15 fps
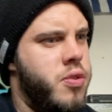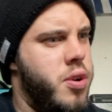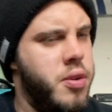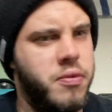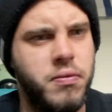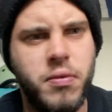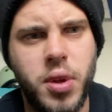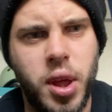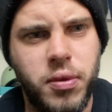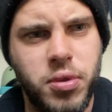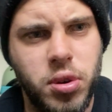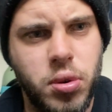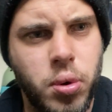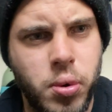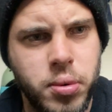I've even
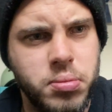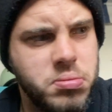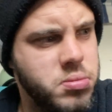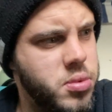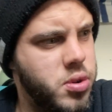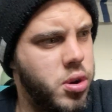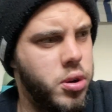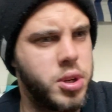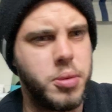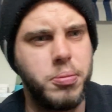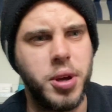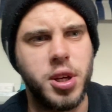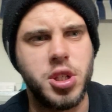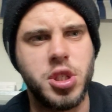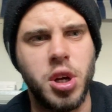hooked
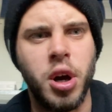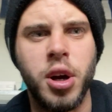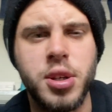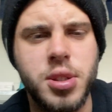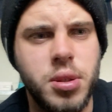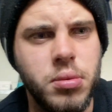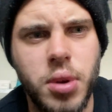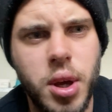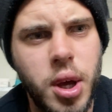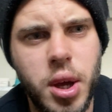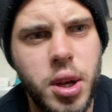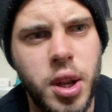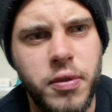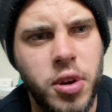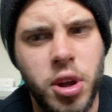big sharks and
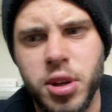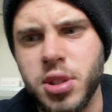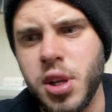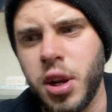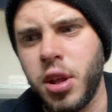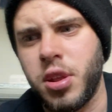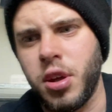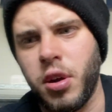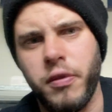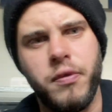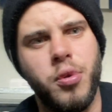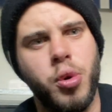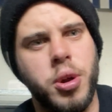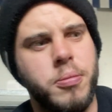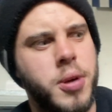never lost anything on
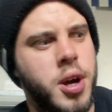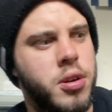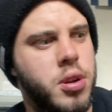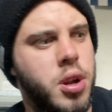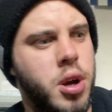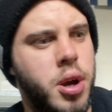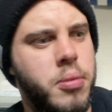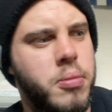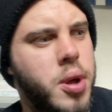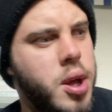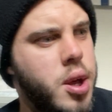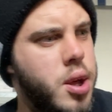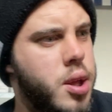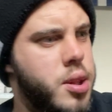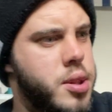40-pound line.
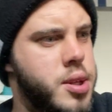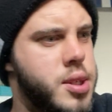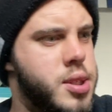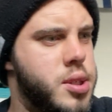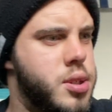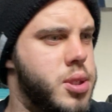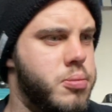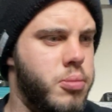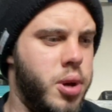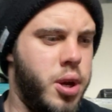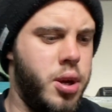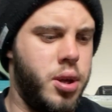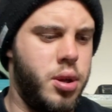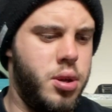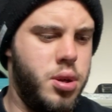This is
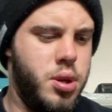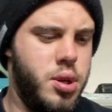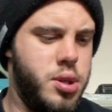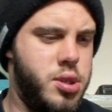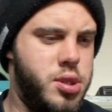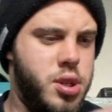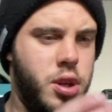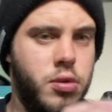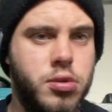my steel